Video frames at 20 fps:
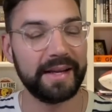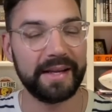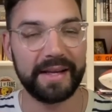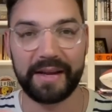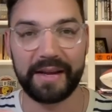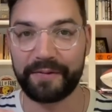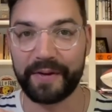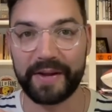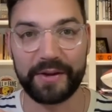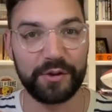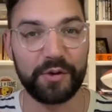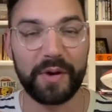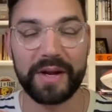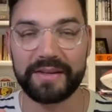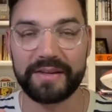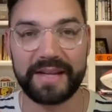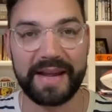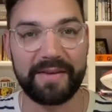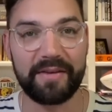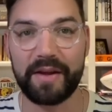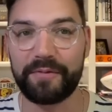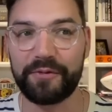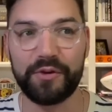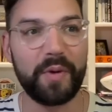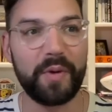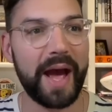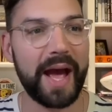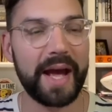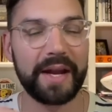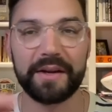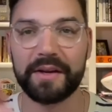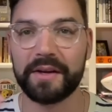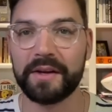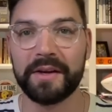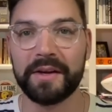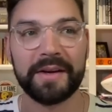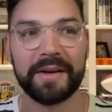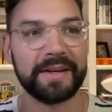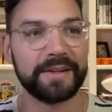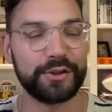if you had
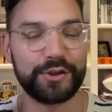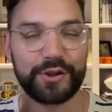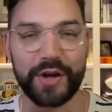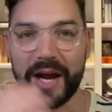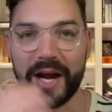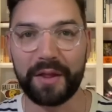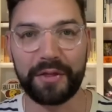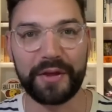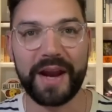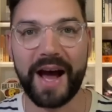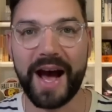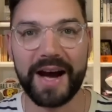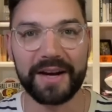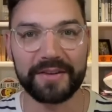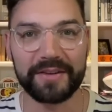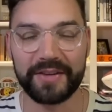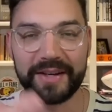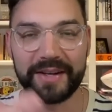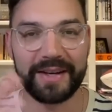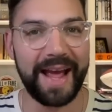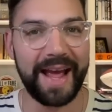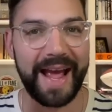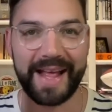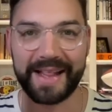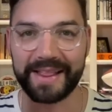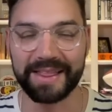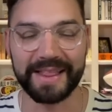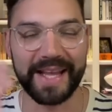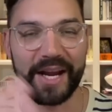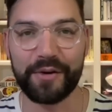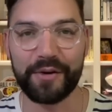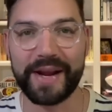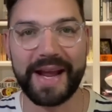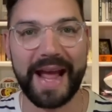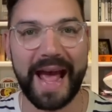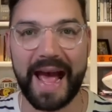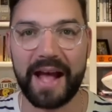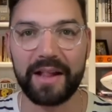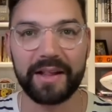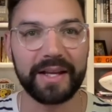Jonathan Ogden, Larry
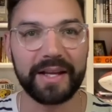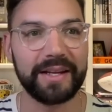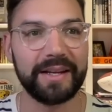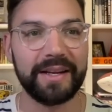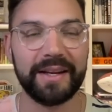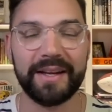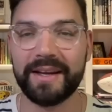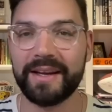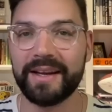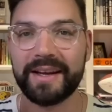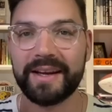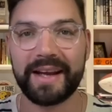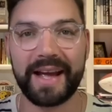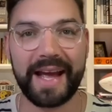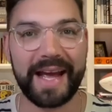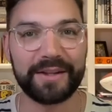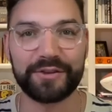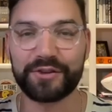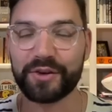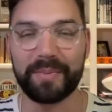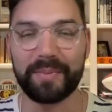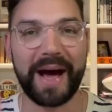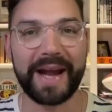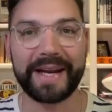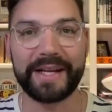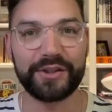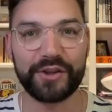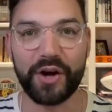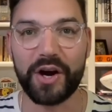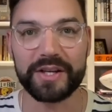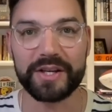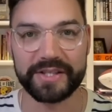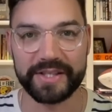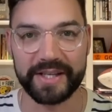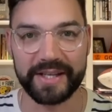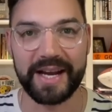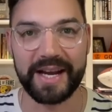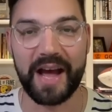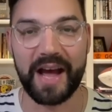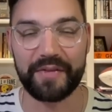Allen, and Dermoni
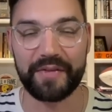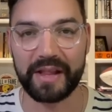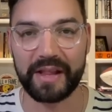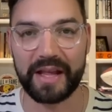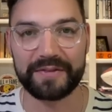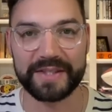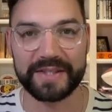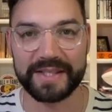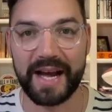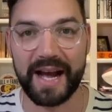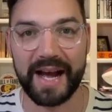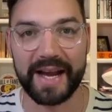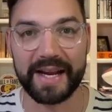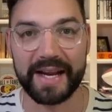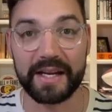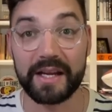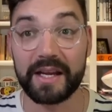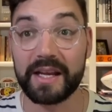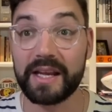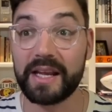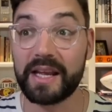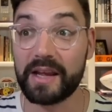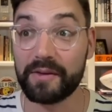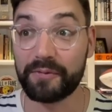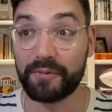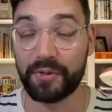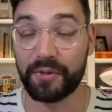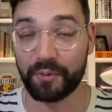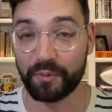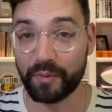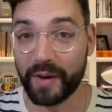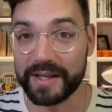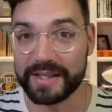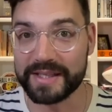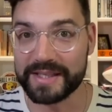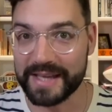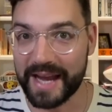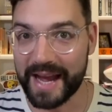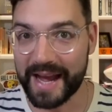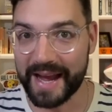Dawson on the left side. If the right
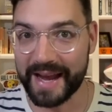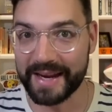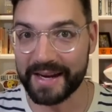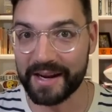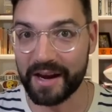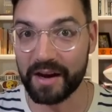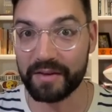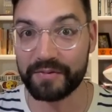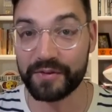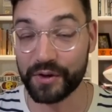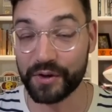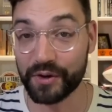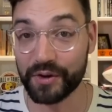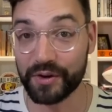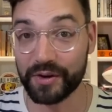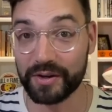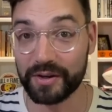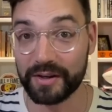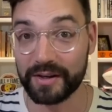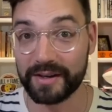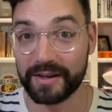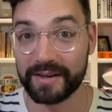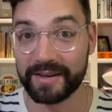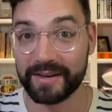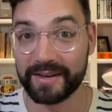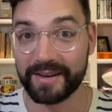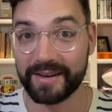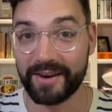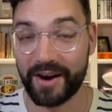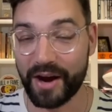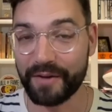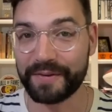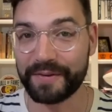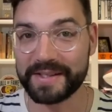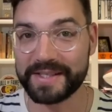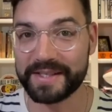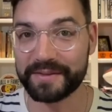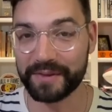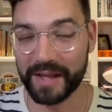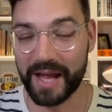side of your
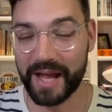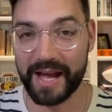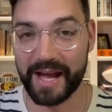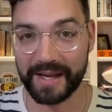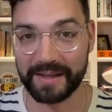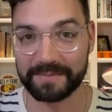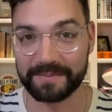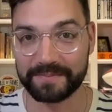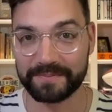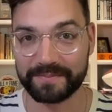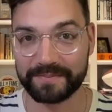offensive line,